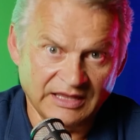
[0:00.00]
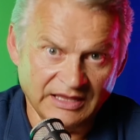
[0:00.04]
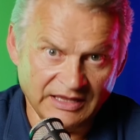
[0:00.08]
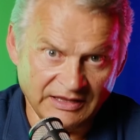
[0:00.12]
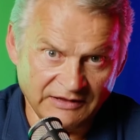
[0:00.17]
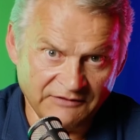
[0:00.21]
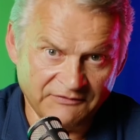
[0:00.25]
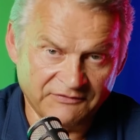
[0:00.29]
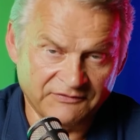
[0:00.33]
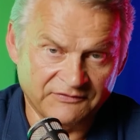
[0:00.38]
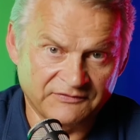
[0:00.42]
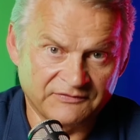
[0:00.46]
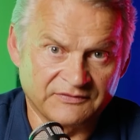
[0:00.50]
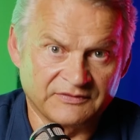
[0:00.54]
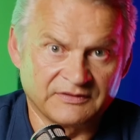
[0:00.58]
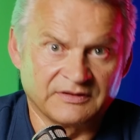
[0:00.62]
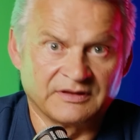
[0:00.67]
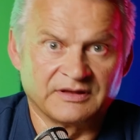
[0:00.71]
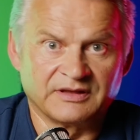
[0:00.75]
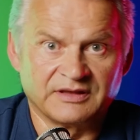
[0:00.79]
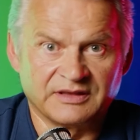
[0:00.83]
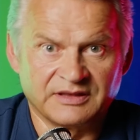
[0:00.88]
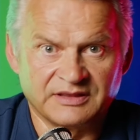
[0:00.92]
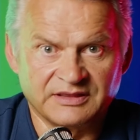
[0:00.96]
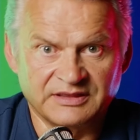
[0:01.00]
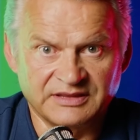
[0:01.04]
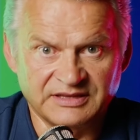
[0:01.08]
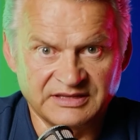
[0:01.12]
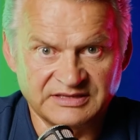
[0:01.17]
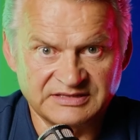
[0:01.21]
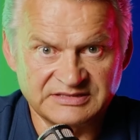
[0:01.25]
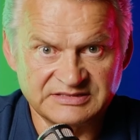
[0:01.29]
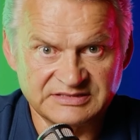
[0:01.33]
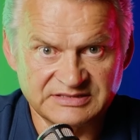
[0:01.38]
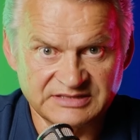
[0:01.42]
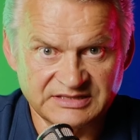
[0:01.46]
if
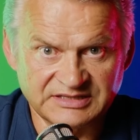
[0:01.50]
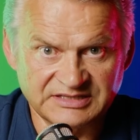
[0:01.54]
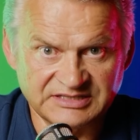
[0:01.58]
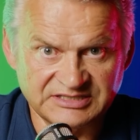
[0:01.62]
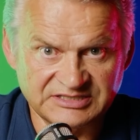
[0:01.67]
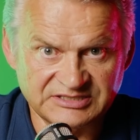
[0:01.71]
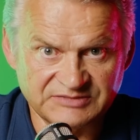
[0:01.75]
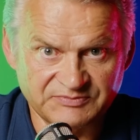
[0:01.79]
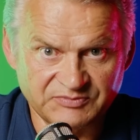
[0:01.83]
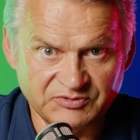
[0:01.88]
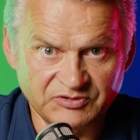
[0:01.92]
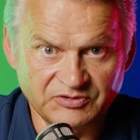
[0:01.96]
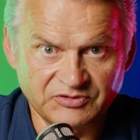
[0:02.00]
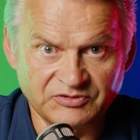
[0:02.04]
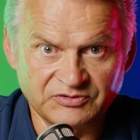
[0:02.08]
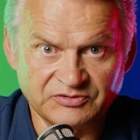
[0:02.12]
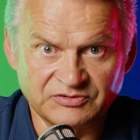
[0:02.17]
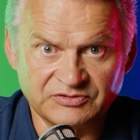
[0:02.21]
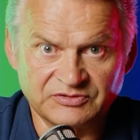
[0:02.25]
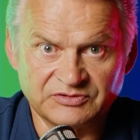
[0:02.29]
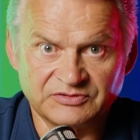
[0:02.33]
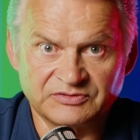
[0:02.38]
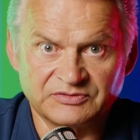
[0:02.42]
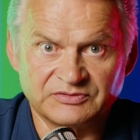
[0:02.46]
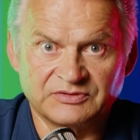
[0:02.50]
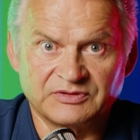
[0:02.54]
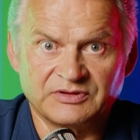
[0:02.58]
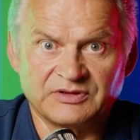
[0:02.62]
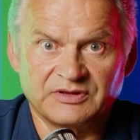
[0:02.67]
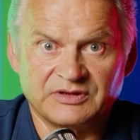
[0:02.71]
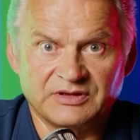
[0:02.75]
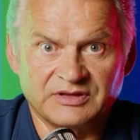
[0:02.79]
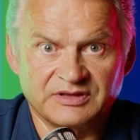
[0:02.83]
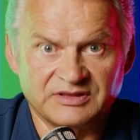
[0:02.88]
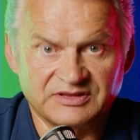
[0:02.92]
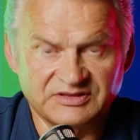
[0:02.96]
this dispute,
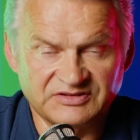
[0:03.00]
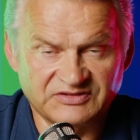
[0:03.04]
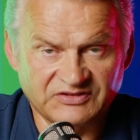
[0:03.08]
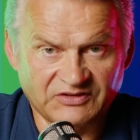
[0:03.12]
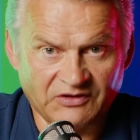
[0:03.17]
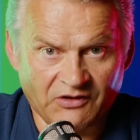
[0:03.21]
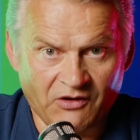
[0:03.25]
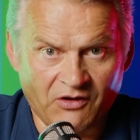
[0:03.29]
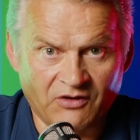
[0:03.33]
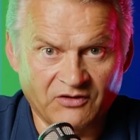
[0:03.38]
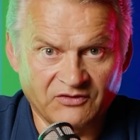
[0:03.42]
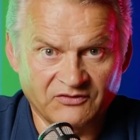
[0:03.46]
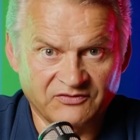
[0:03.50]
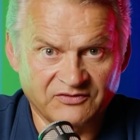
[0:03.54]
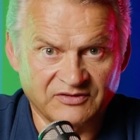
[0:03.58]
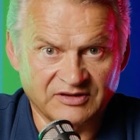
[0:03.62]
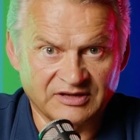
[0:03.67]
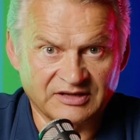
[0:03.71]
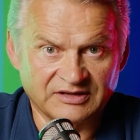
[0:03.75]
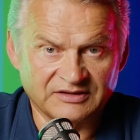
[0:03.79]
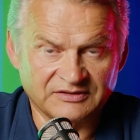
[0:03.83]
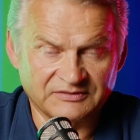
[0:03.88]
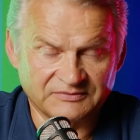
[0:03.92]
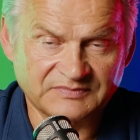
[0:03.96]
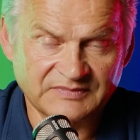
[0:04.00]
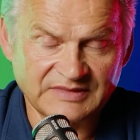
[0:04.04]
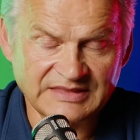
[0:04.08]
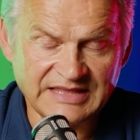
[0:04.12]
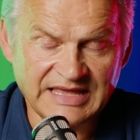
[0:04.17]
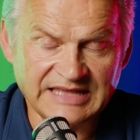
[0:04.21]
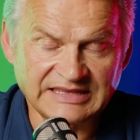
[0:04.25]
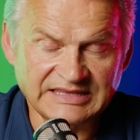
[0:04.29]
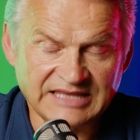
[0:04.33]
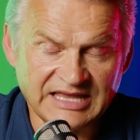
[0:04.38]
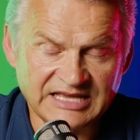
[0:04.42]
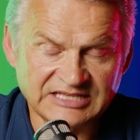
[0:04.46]
this conflict
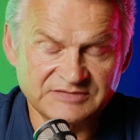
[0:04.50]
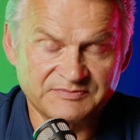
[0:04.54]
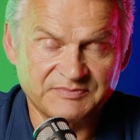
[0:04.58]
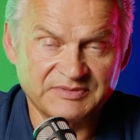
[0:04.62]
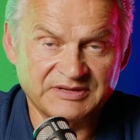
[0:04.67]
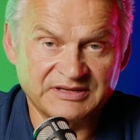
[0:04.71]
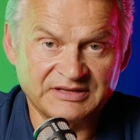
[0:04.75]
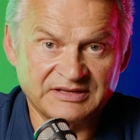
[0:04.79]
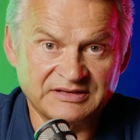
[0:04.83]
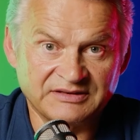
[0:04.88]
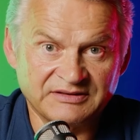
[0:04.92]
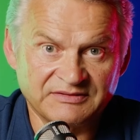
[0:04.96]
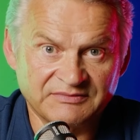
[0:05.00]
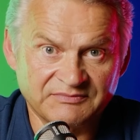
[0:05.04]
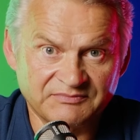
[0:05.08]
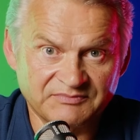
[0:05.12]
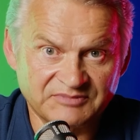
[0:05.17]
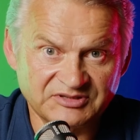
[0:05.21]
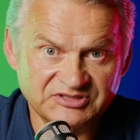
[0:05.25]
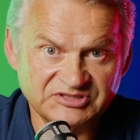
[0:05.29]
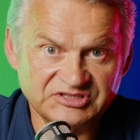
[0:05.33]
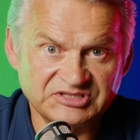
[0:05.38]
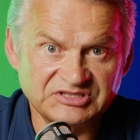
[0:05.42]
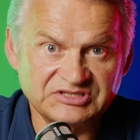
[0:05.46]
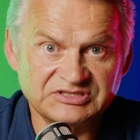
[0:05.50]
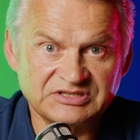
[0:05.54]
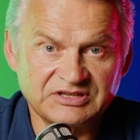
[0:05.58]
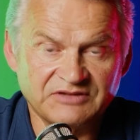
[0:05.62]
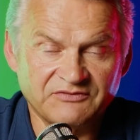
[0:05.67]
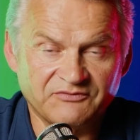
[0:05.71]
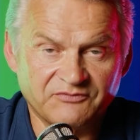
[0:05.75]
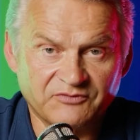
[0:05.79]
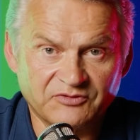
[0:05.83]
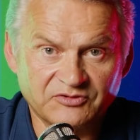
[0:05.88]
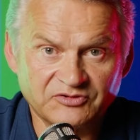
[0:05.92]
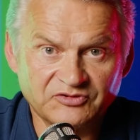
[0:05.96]
that has been
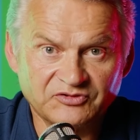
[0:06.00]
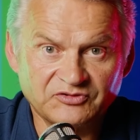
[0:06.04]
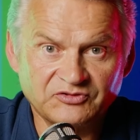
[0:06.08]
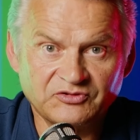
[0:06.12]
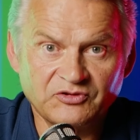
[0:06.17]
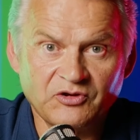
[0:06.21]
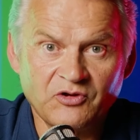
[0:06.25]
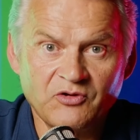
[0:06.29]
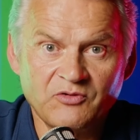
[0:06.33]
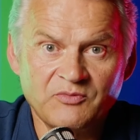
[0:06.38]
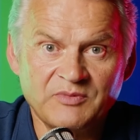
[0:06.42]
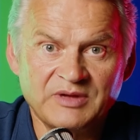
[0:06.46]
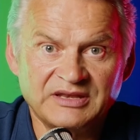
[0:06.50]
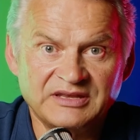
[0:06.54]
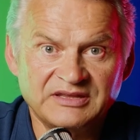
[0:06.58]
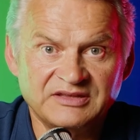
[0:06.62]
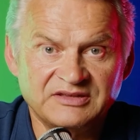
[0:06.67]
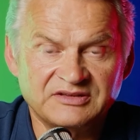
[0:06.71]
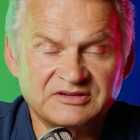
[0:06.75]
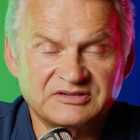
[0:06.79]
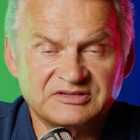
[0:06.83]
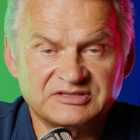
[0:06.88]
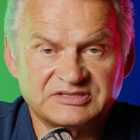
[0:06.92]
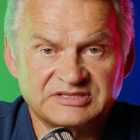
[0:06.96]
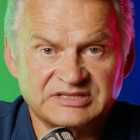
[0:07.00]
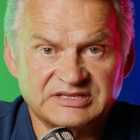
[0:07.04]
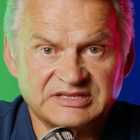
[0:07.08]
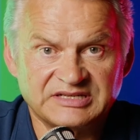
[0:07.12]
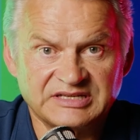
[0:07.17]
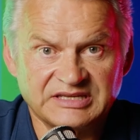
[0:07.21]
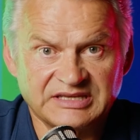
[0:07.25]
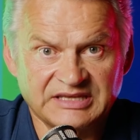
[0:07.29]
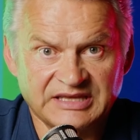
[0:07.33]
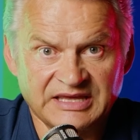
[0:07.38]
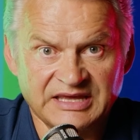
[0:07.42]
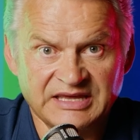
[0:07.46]
persisting for so many years and
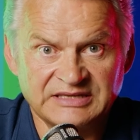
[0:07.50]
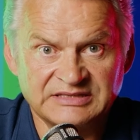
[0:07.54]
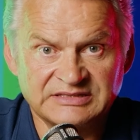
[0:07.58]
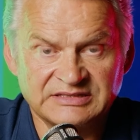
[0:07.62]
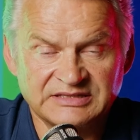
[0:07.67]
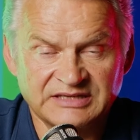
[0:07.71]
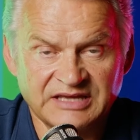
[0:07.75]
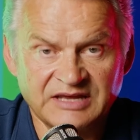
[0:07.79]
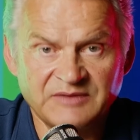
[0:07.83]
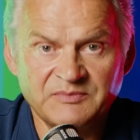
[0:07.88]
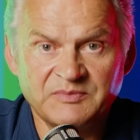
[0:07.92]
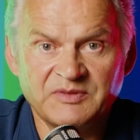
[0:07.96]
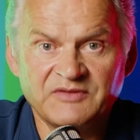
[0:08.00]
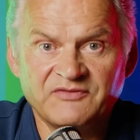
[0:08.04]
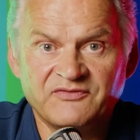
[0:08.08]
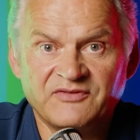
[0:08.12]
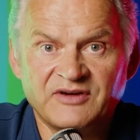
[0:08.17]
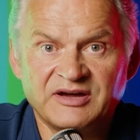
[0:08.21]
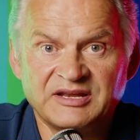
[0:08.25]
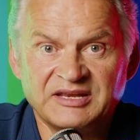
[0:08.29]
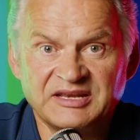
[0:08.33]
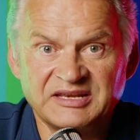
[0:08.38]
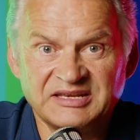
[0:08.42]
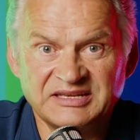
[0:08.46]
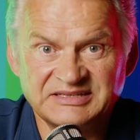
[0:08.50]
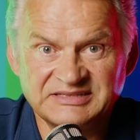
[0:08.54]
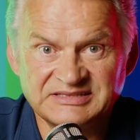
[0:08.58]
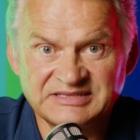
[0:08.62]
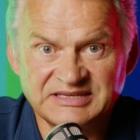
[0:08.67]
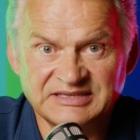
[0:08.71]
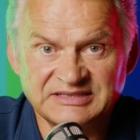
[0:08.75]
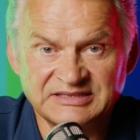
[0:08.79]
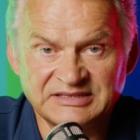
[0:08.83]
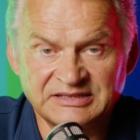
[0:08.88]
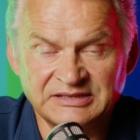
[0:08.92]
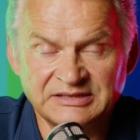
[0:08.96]
decades can be finally
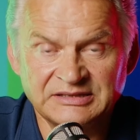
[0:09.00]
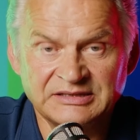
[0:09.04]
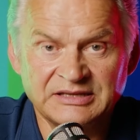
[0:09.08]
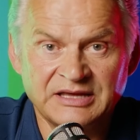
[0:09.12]
settled